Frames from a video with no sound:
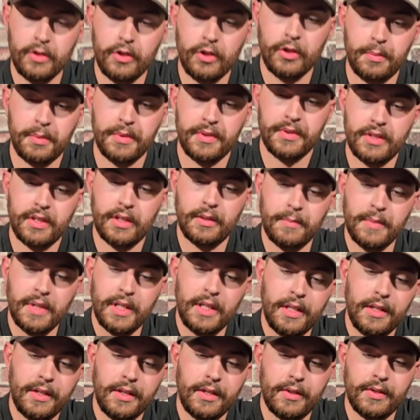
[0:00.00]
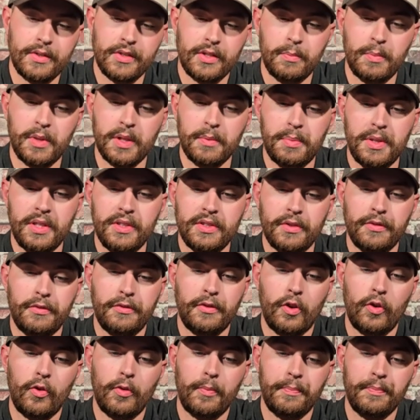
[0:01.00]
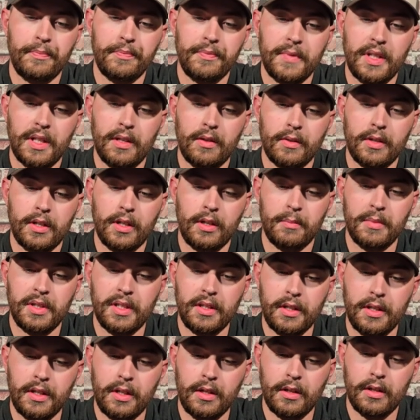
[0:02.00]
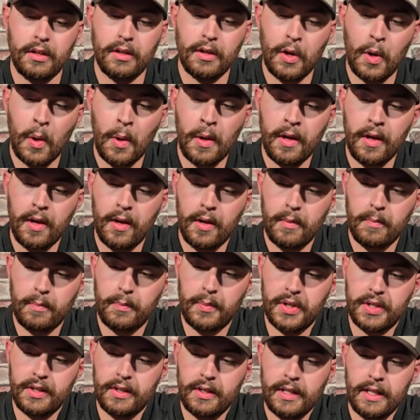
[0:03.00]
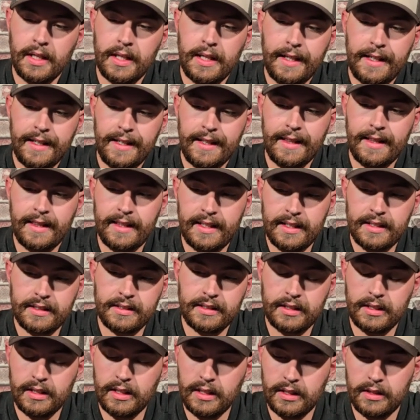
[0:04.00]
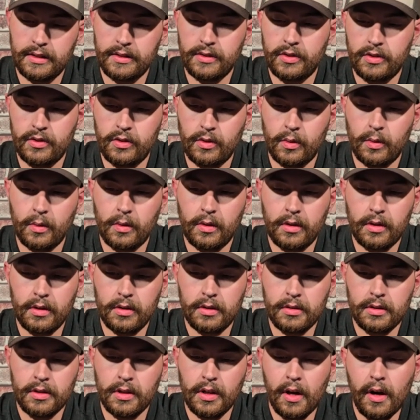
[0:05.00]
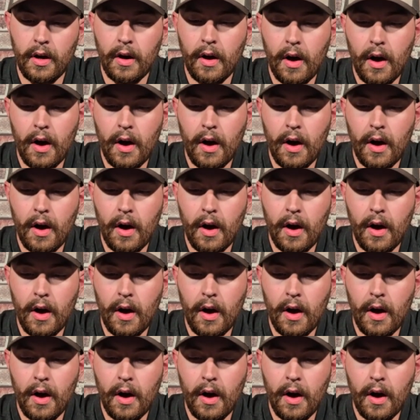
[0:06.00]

You open this up, there's the big piece of foam that'll come in here, but this is your